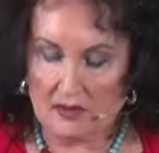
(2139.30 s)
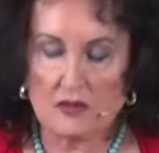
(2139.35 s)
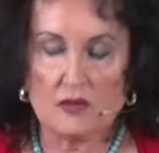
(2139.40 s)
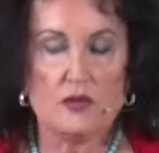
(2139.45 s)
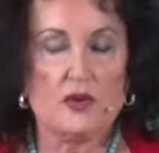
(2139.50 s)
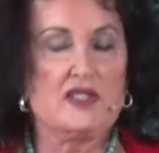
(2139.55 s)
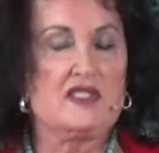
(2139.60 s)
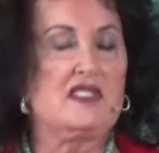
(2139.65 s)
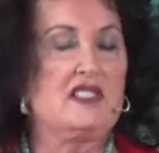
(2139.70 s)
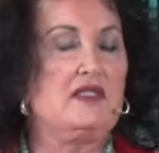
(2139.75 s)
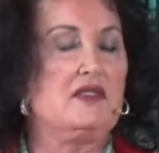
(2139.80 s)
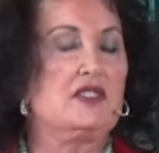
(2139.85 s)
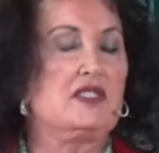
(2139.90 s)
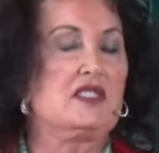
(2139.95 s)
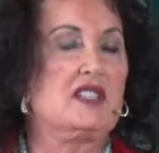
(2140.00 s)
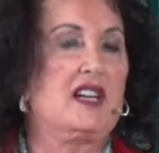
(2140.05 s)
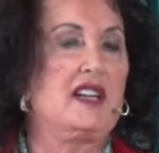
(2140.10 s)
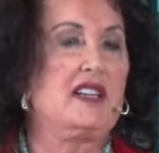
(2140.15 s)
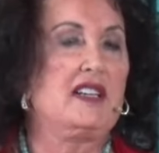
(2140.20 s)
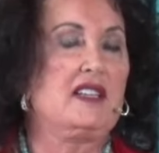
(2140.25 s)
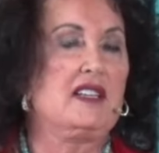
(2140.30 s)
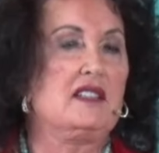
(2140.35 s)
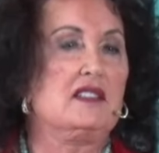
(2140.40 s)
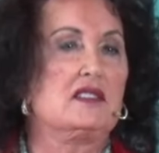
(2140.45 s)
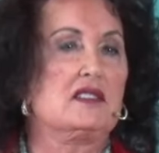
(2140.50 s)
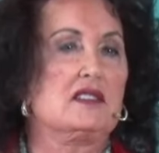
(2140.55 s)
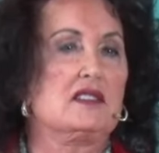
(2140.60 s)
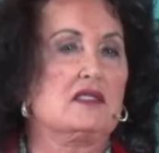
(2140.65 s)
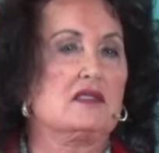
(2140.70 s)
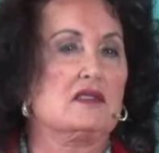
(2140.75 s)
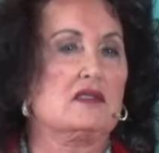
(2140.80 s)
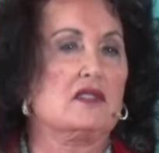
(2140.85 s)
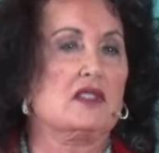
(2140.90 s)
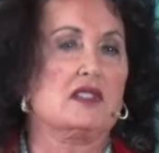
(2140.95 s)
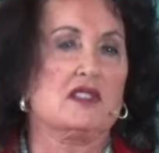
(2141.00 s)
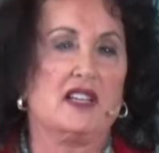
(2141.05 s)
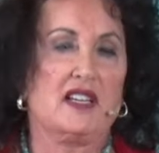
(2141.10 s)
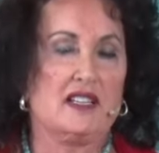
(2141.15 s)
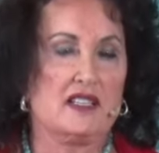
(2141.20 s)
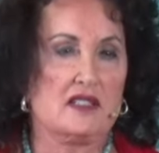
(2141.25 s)
What's evil tidings? The
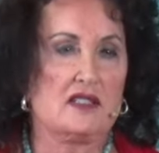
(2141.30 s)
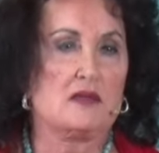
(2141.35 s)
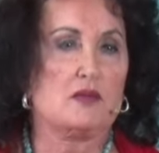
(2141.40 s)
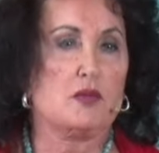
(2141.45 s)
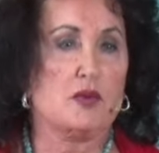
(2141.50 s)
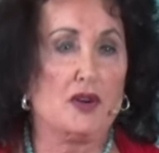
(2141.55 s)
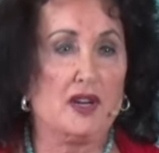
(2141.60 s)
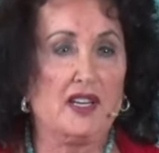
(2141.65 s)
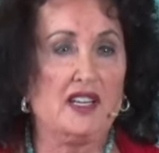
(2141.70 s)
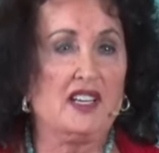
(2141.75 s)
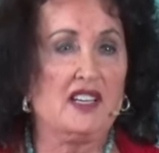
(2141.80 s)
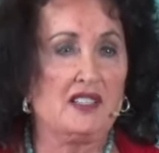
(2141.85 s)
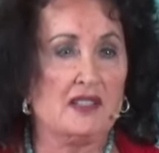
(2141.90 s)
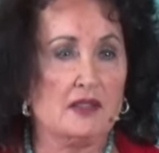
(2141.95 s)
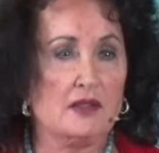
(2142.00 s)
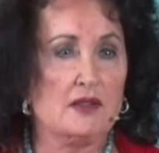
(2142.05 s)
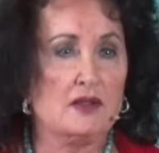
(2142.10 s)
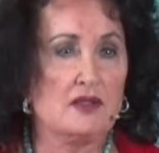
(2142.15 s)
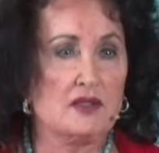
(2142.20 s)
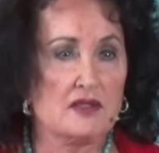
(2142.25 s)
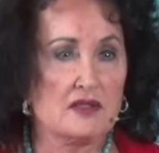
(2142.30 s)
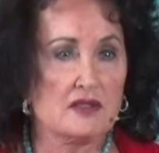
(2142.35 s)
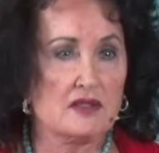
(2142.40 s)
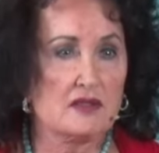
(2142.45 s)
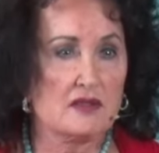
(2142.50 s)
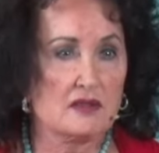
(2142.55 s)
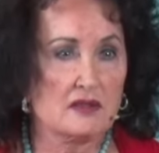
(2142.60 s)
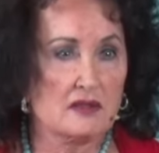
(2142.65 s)
latest breaking news?